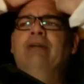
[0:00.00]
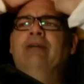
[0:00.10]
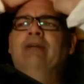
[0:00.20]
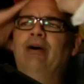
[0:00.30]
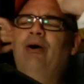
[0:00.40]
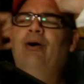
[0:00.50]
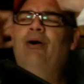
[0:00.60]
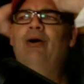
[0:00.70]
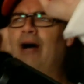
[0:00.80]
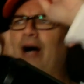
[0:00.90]
Oh,
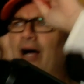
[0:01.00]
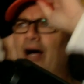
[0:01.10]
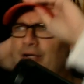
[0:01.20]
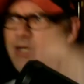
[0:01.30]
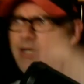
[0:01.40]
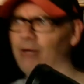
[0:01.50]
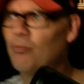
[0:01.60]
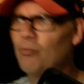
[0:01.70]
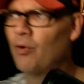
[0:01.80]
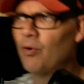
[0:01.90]
I couldn't get warm
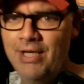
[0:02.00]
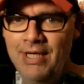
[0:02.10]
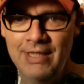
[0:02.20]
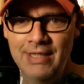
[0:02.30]
today. Now I can't